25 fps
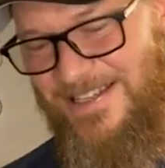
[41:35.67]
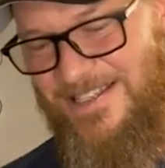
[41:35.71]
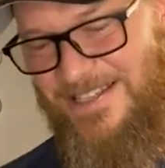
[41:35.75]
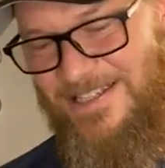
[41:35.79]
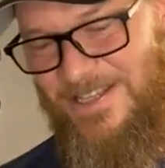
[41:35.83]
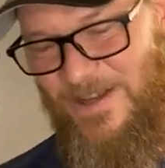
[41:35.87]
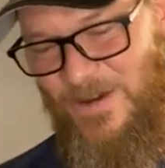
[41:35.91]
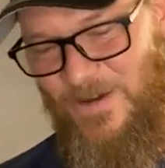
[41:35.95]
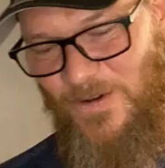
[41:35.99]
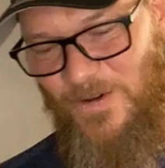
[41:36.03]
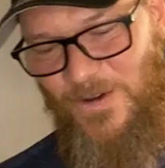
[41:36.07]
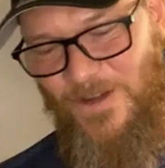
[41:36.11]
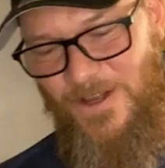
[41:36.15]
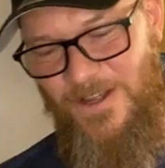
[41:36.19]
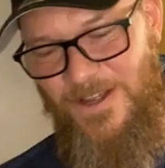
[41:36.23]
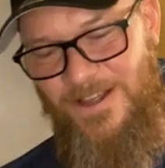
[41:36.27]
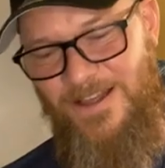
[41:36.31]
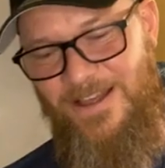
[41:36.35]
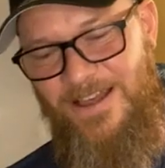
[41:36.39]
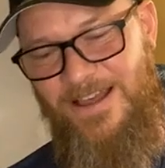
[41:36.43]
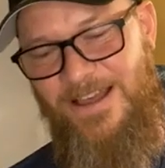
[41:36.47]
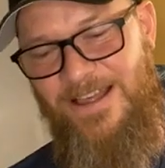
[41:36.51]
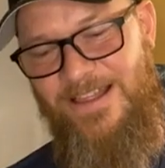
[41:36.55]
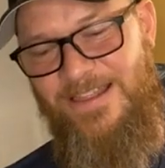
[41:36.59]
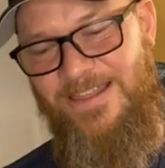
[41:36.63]
So
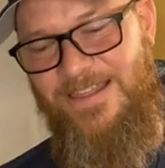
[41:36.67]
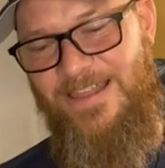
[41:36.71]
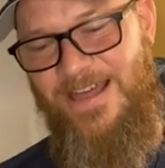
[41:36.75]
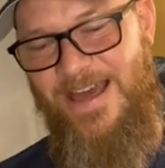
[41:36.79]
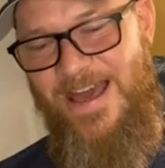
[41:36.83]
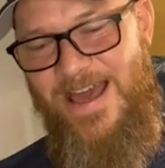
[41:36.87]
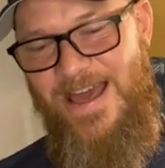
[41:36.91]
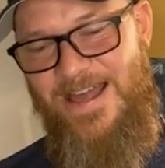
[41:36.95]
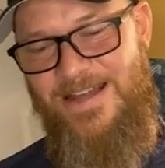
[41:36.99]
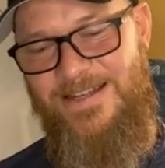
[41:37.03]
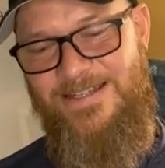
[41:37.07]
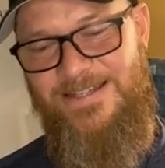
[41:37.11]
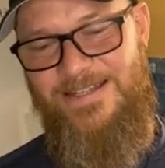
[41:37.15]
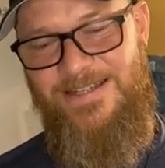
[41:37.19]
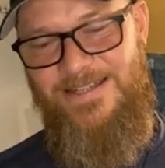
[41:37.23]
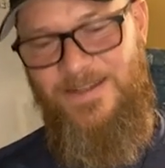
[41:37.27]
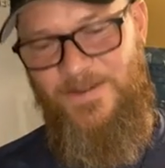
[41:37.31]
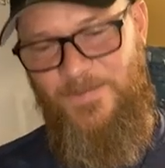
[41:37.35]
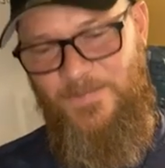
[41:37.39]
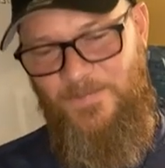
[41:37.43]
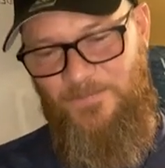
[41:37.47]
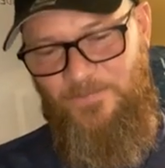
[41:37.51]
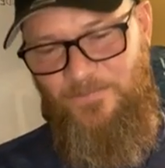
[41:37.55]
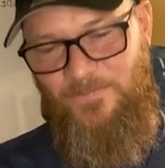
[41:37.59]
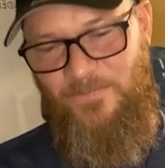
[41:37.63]
that
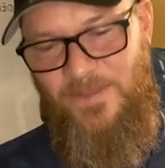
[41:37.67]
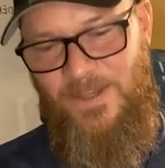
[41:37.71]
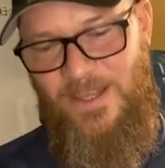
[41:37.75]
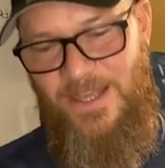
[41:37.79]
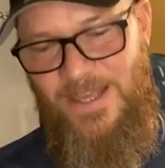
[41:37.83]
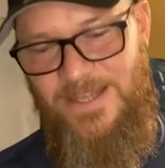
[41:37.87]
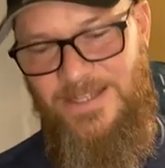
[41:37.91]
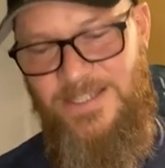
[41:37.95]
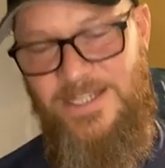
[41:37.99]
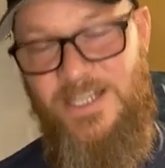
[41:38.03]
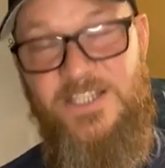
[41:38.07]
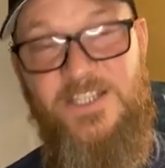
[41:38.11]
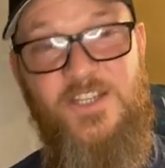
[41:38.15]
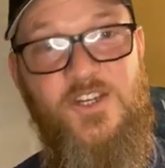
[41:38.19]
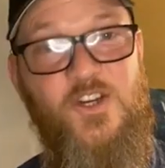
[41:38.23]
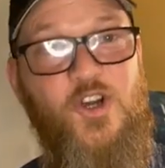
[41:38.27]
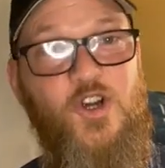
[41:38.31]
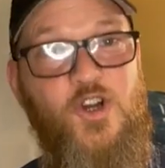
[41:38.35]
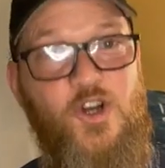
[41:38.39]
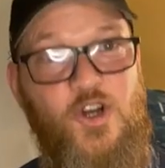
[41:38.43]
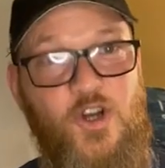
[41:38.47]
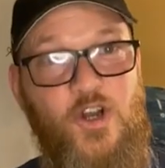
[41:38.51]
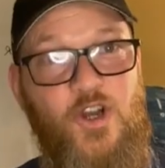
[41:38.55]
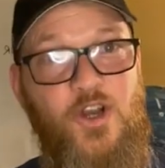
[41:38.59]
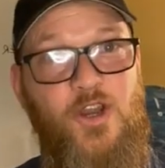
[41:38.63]
it doesn't
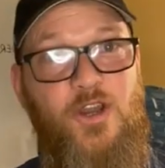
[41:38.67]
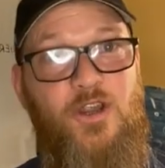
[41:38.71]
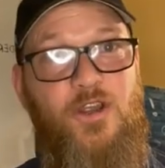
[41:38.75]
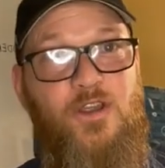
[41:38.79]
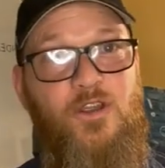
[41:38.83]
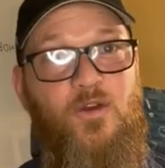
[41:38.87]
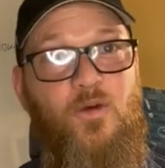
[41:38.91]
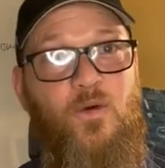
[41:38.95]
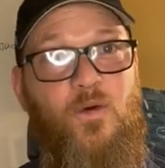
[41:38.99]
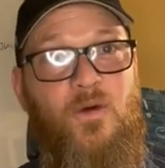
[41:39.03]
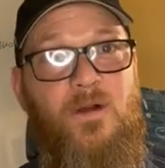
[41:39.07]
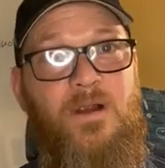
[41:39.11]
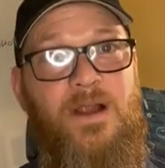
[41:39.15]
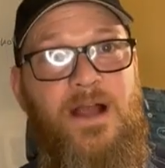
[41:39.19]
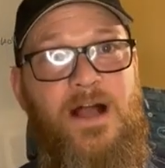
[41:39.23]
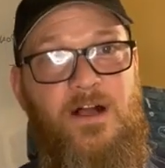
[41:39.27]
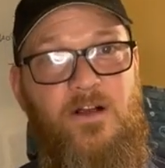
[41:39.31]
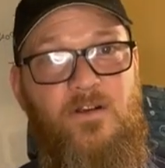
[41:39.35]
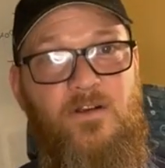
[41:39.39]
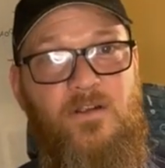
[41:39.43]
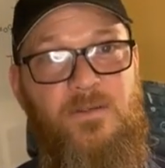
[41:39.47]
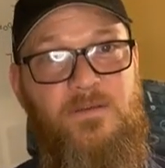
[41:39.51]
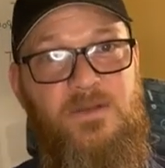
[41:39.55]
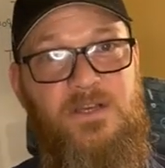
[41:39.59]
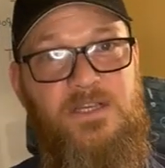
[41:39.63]
hurt your
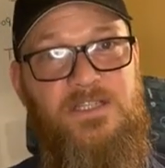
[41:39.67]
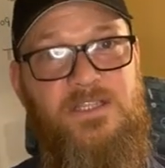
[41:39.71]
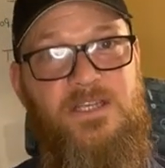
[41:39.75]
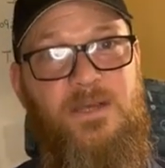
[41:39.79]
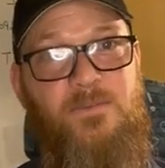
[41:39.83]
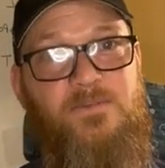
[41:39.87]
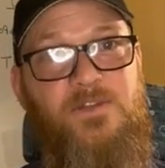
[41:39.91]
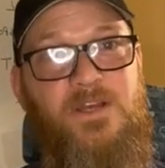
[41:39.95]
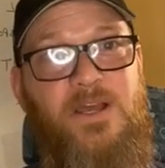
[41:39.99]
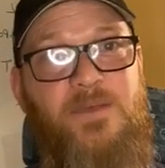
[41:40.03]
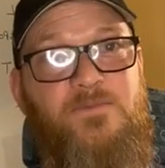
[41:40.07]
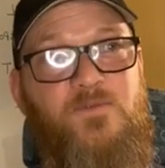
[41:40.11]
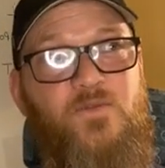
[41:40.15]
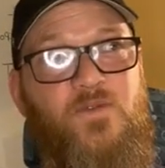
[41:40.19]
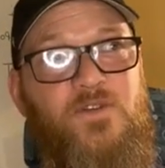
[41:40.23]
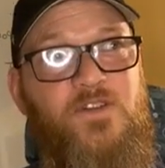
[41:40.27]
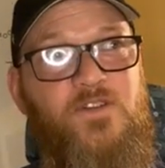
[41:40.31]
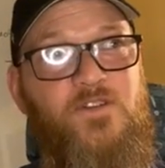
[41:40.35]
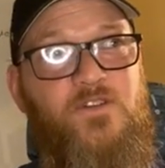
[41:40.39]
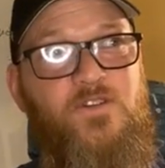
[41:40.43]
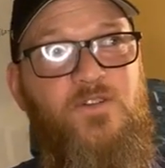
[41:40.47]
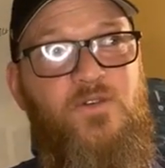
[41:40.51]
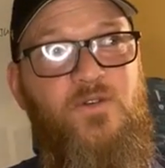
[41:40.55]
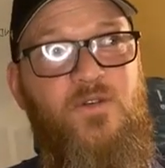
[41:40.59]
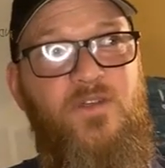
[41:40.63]
algorithm, because sometimes
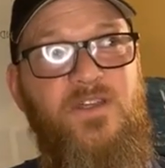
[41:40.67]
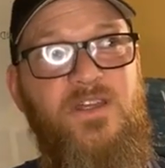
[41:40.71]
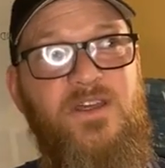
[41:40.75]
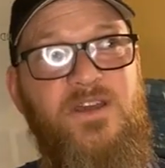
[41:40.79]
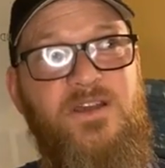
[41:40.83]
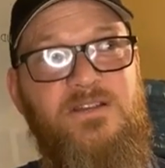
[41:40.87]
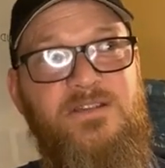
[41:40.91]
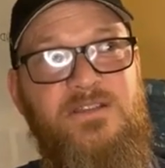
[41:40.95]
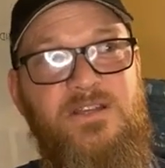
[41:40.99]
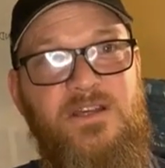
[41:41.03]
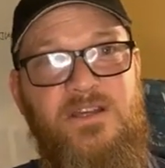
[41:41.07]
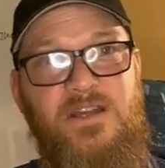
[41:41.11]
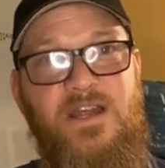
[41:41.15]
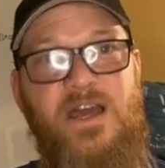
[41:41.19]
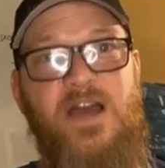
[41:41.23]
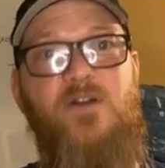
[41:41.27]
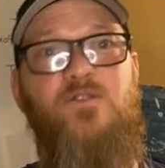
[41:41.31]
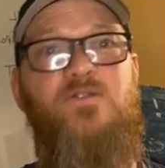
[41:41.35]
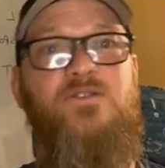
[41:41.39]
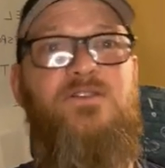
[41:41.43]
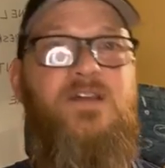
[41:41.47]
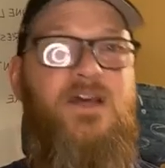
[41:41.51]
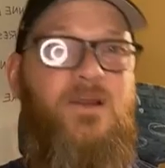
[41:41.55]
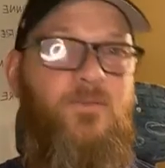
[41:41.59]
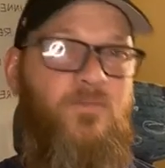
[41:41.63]
when you do things on
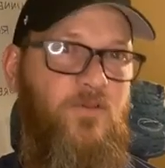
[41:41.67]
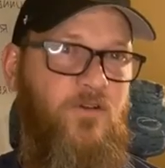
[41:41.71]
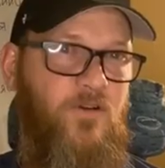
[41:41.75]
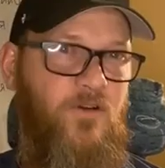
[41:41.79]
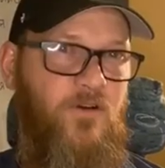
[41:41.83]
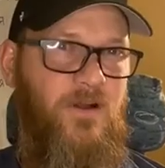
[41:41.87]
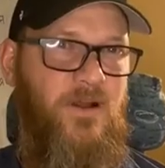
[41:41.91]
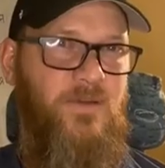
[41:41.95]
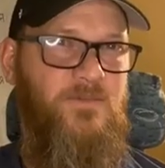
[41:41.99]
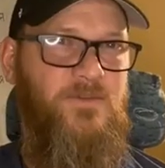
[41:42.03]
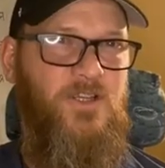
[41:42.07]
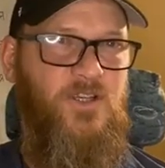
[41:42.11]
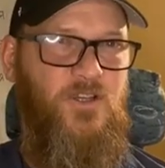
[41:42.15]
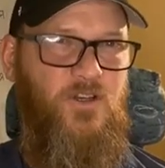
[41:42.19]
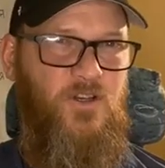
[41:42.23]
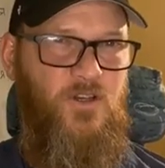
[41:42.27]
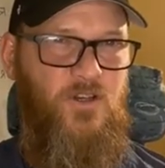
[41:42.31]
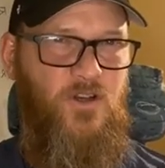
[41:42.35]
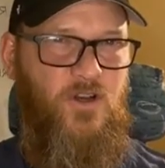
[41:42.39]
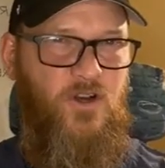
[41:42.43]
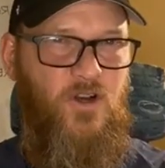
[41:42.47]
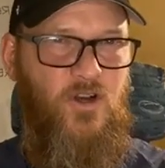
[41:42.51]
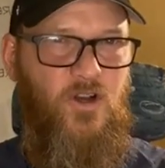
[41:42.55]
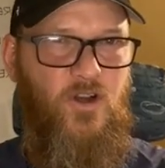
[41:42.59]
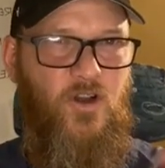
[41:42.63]
outside programs, it
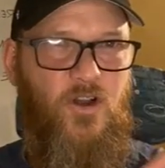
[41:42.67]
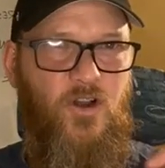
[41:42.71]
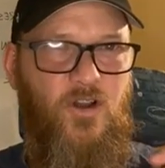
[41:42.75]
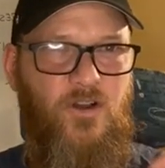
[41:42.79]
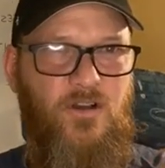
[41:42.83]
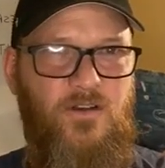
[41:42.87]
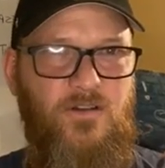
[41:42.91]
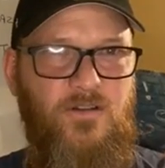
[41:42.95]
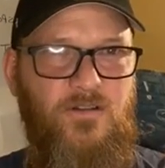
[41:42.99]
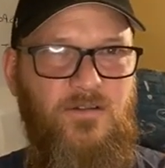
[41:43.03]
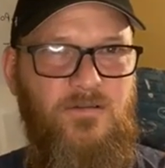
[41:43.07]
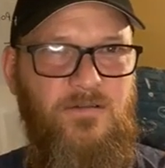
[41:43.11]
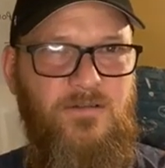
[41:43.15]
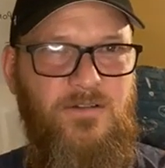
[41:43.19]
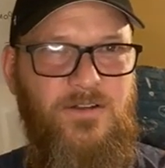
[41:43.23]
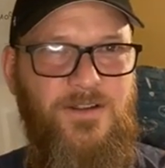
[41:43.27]
could hurt